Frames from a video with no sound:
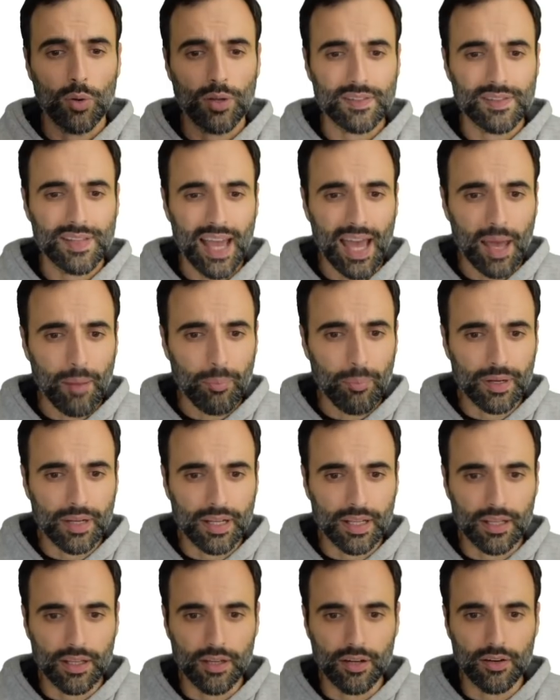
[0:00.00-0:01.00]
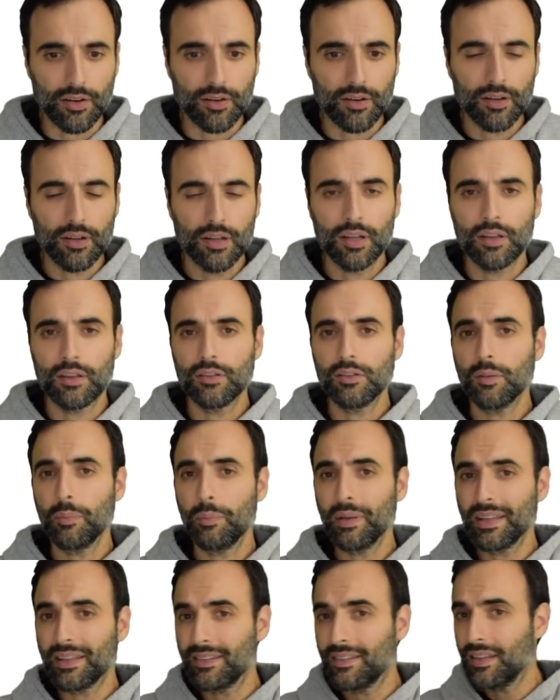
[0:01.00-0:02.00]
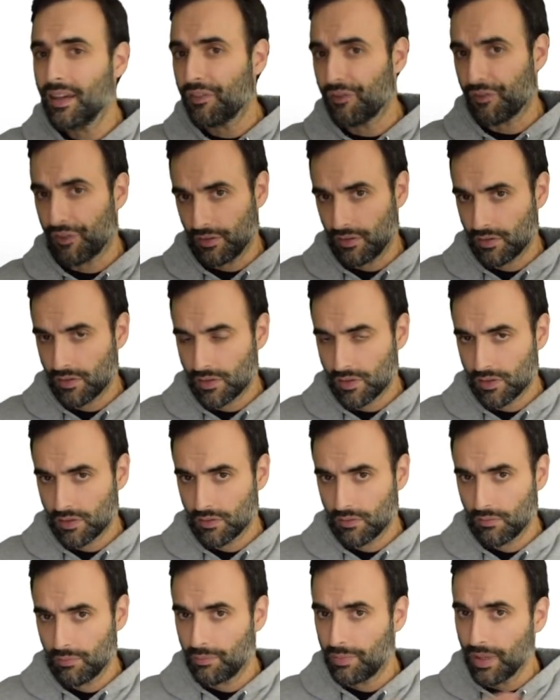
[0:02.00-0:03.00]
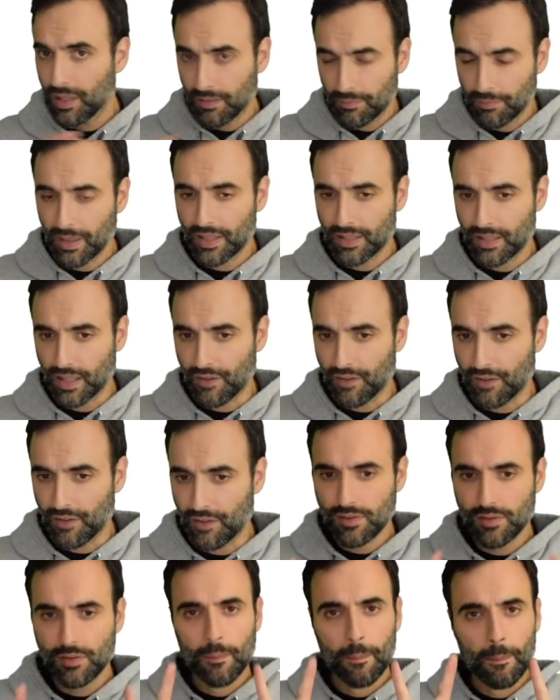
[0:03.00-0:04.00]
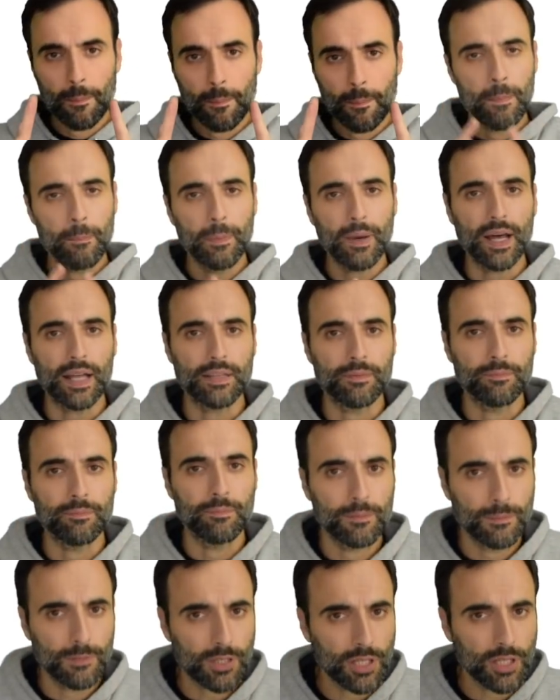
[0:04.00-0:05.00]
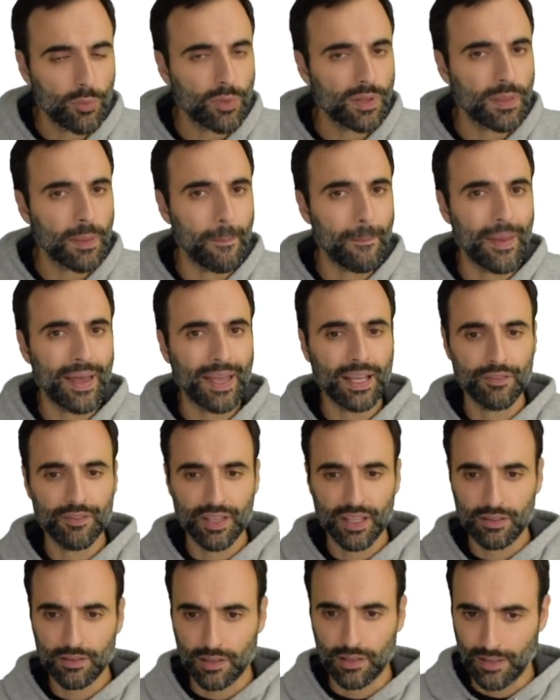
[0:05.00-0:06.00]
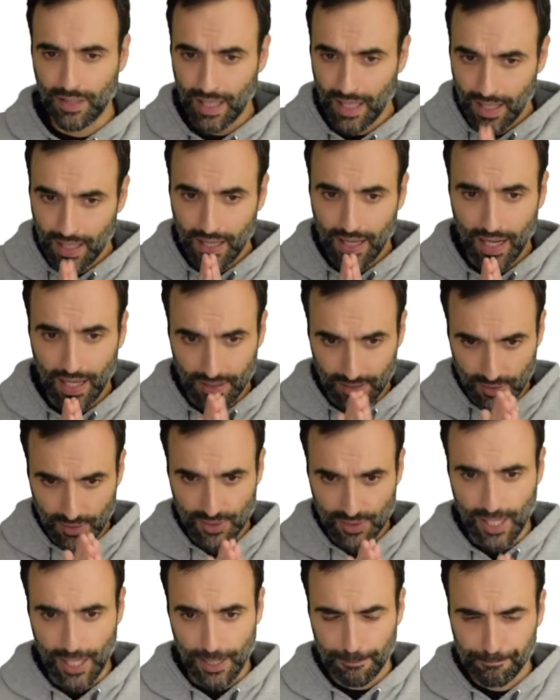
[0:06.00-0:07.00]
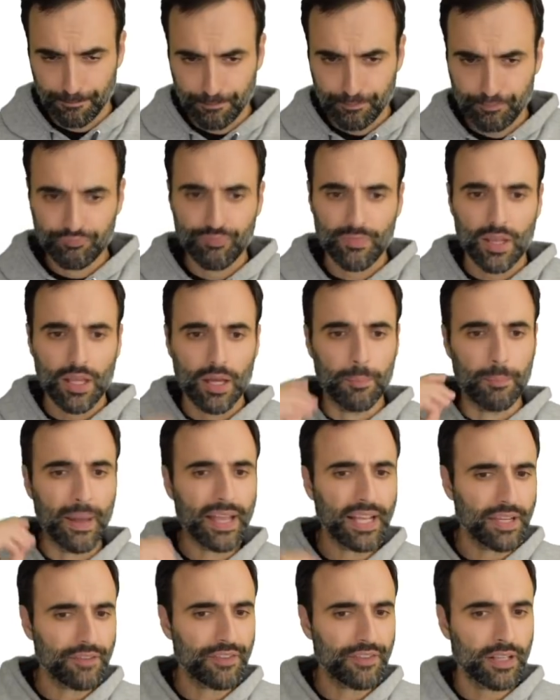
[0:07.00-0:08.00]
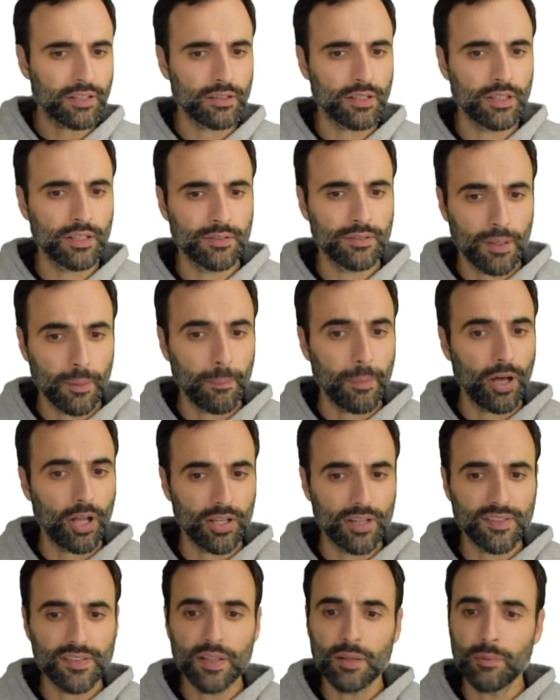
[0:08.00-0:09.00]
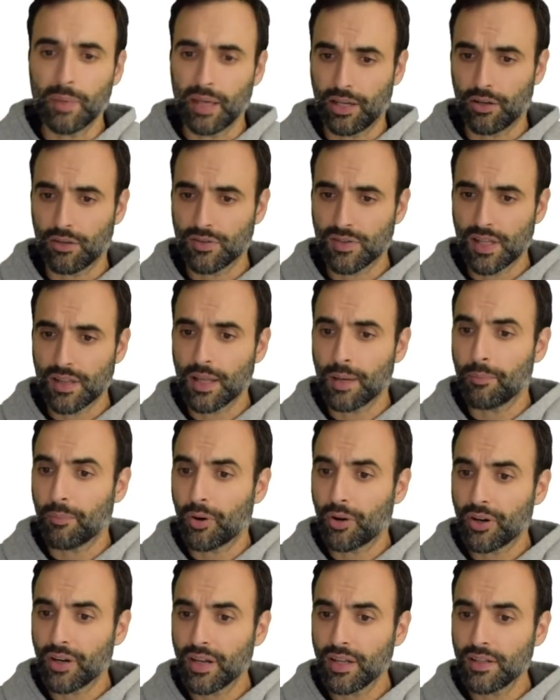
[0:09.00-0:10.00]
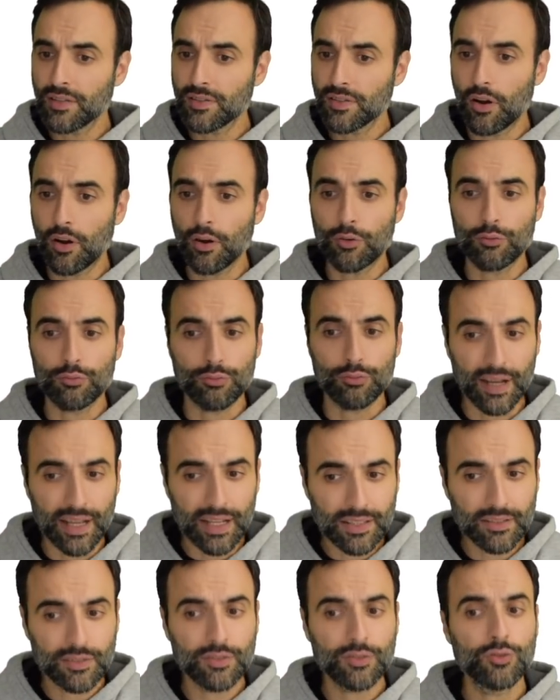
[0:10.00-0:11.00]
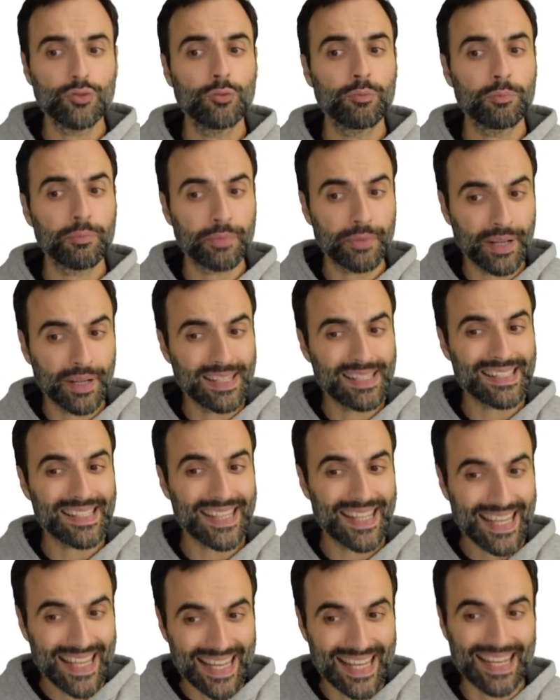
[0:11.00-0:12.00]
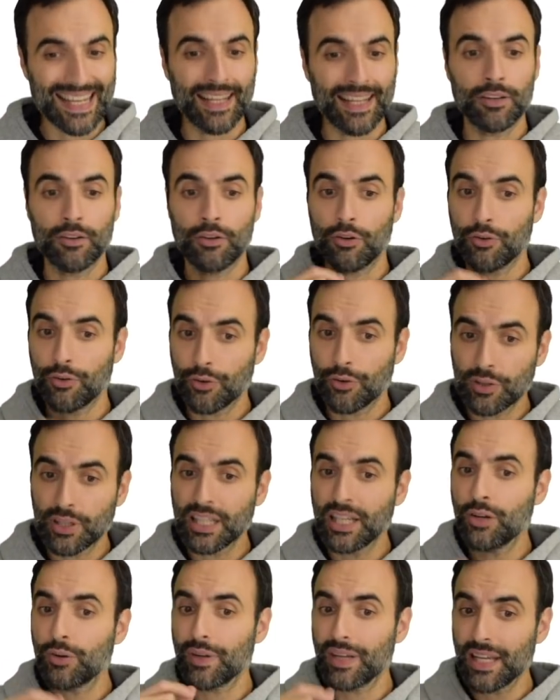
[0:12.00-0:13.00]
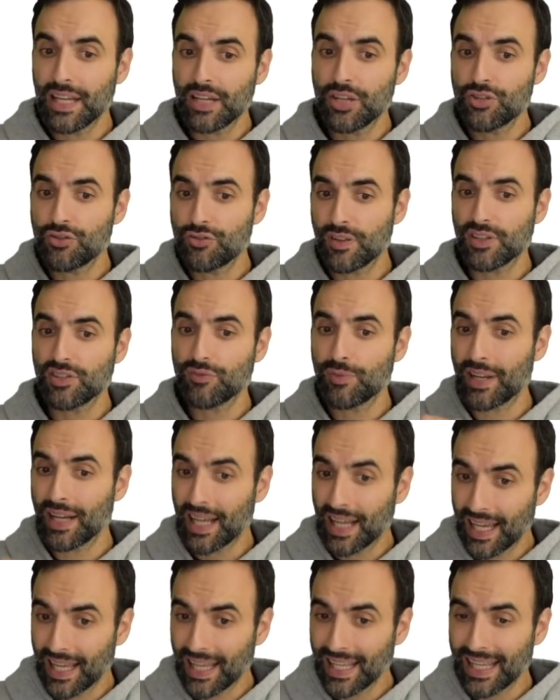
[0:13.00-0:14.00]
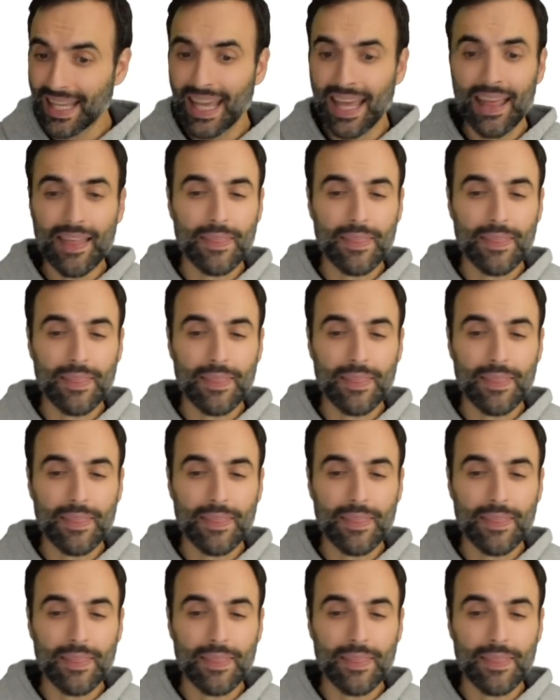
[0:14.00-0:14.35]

what's happening here. There's a big difference, big difference. But look at what the Bank of England had to say. A Bank of England policymaker said that markets are right to price in an earlier interest rate hike